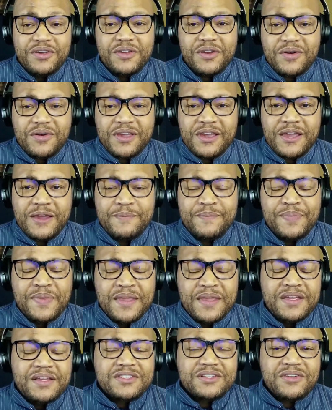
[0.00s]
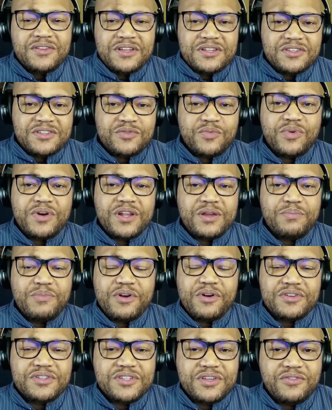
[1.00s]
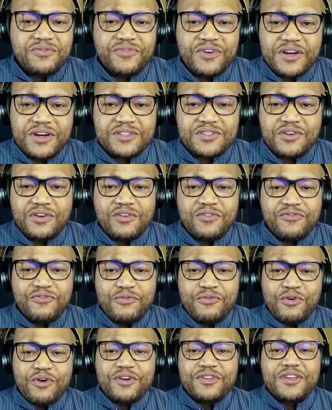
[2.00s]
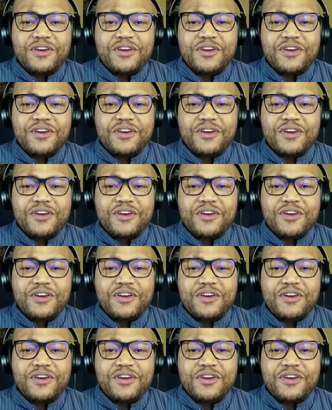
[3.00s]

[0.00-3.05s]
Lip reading: Okay. So this is what emergency funds are for.